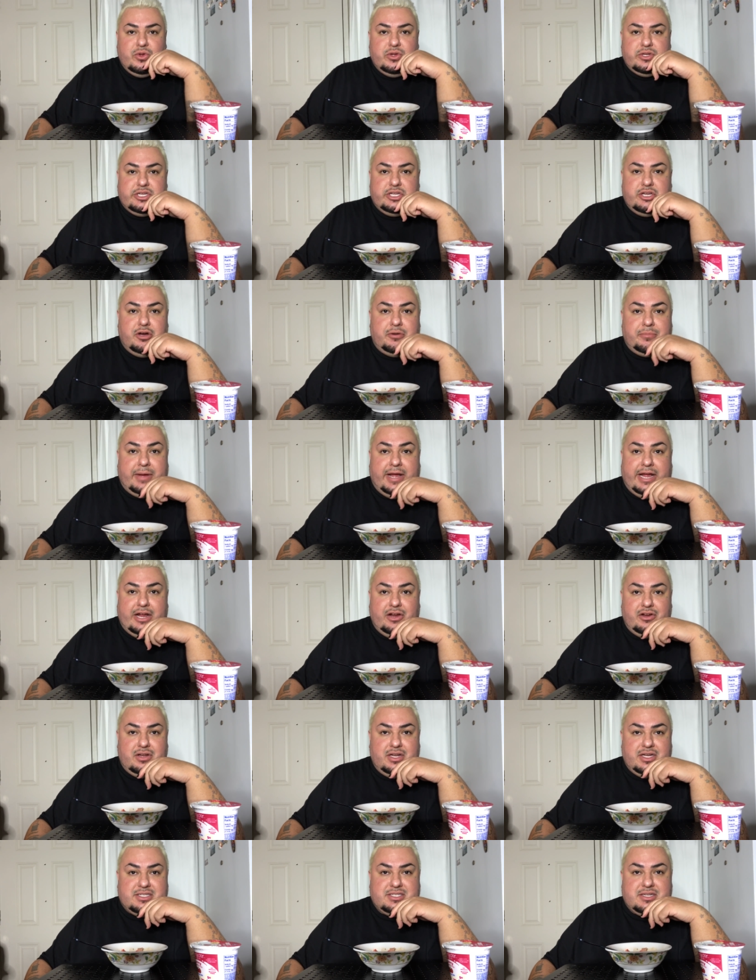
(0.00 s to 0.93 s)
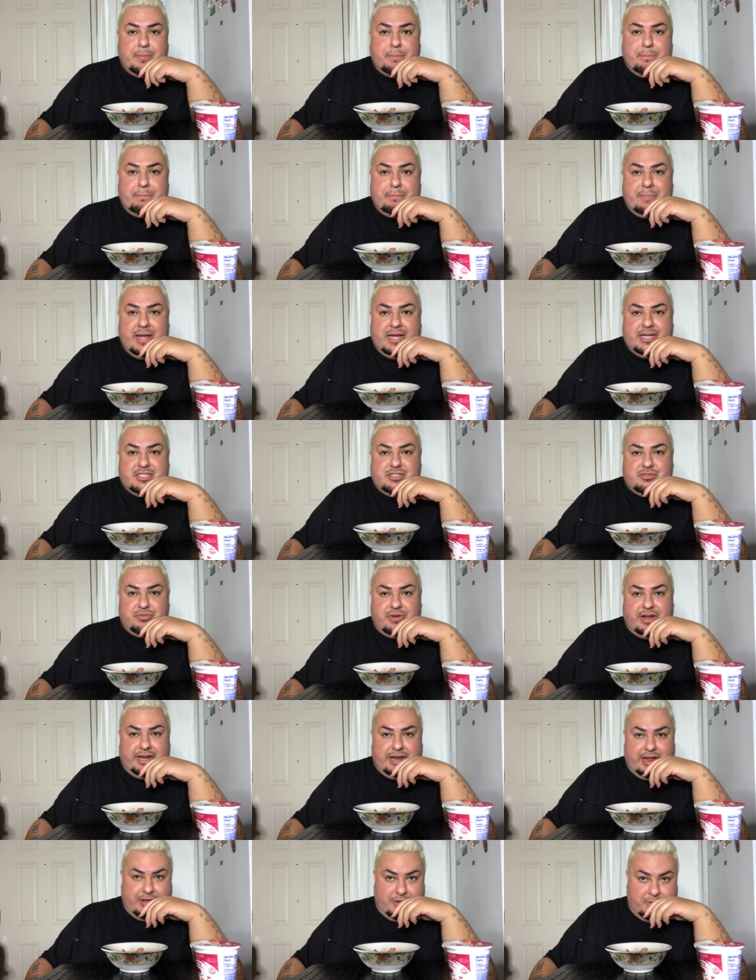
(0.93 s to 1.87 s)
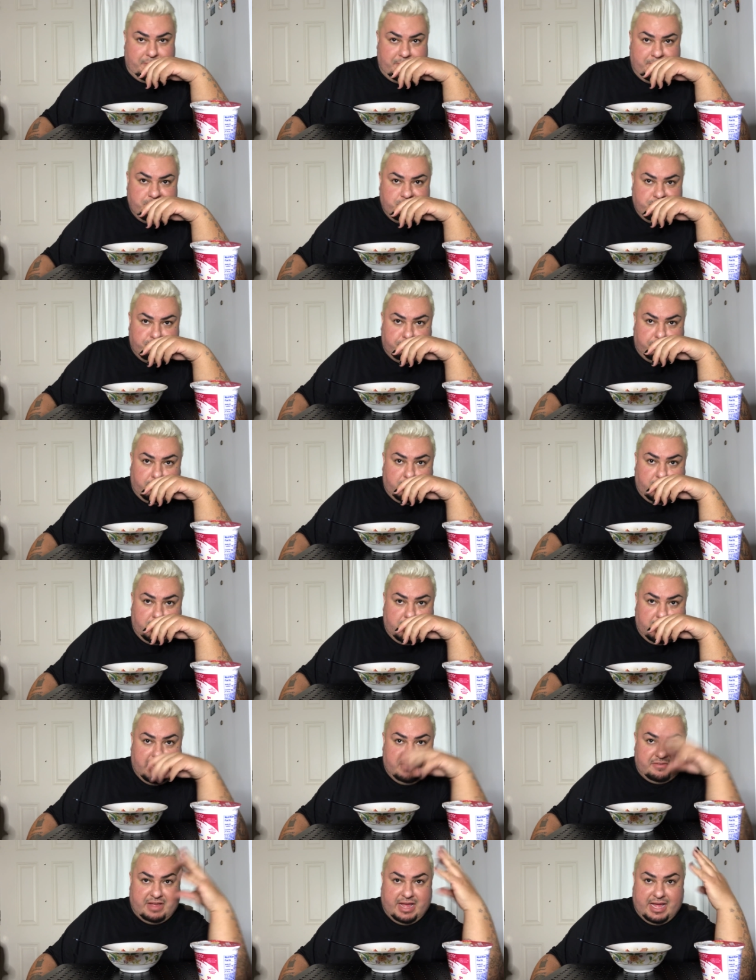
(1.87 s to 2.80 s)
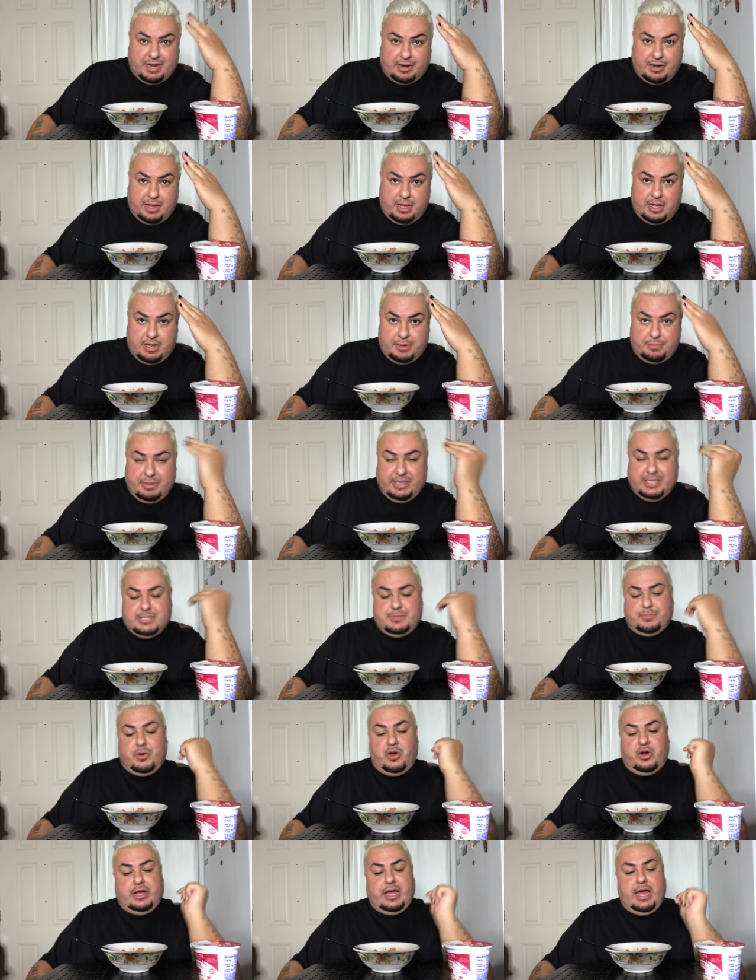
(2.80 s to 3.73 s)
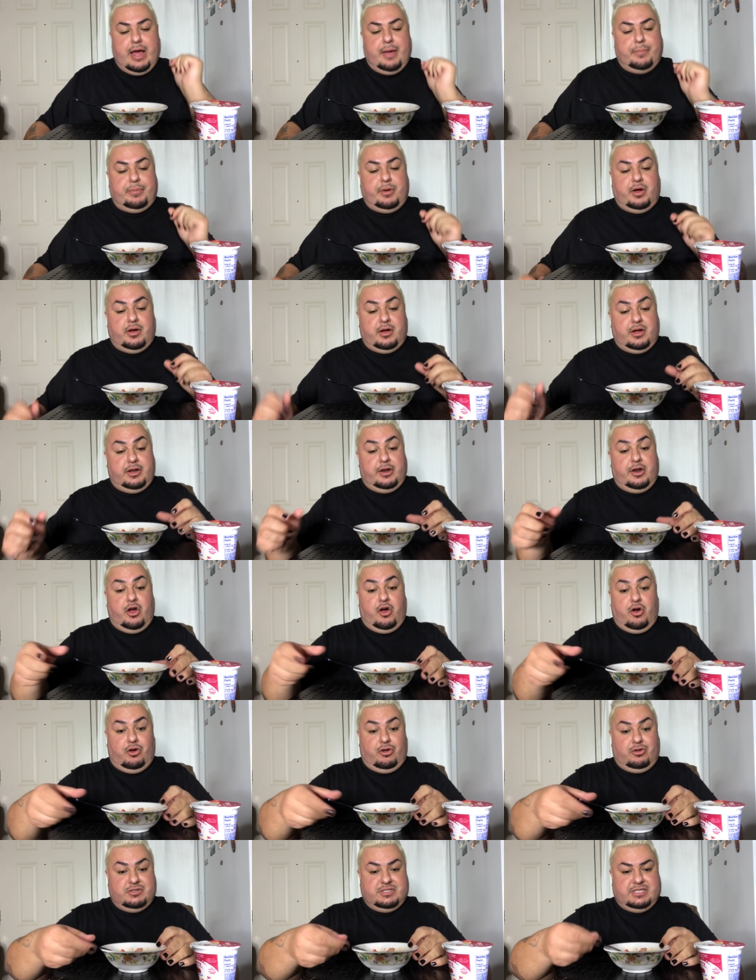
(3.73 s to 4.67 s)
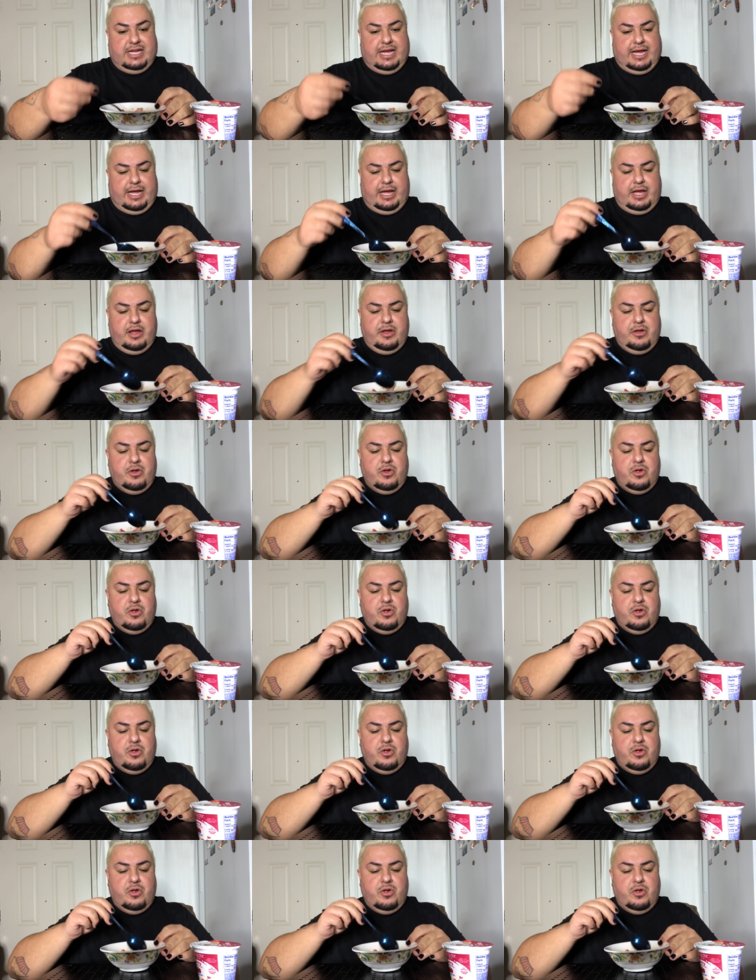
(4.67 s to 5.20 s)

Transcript: Yo, my hair looks a mess right now. I've had a, a baseball cap on all day.